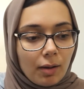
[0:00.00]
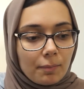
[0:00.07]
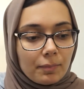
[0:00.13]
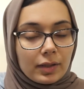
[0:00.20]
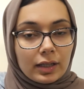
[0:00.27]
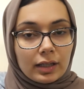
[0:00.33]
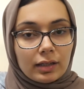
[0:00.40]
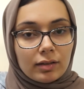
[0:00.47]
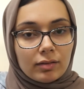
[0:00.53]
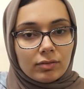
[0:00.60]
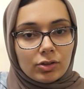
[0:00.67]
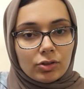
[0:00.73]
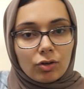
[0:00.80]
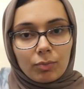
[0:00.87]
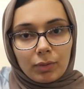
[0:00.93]
in
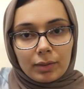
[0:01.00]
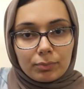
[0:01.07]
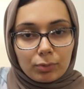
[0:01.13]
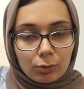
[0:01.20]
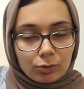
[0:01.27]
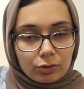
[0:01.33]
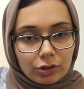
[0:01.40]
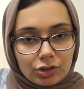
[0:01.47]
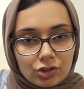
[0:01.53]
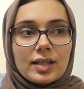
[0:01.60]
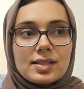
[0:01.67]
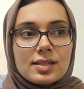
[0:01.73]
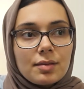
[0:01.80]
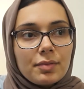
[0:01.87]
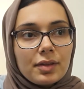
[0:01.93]
my brokerage.
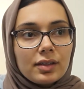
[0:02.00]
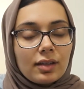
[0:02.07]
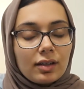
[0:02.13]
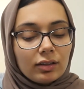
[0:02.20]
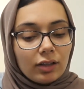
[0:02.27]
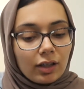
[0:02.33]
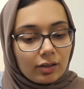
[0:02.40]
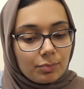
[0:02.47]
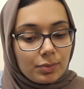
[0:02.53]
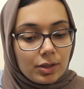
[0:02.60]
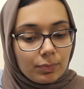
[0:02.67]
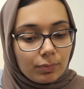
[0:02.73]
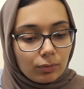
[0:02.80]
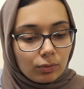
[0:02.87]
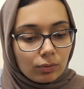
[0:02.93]
That's something that a lot of
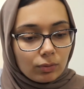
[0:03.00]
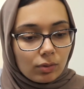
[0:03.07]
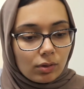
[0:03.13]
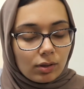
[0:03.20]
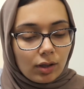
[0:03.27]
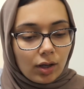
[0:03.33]
people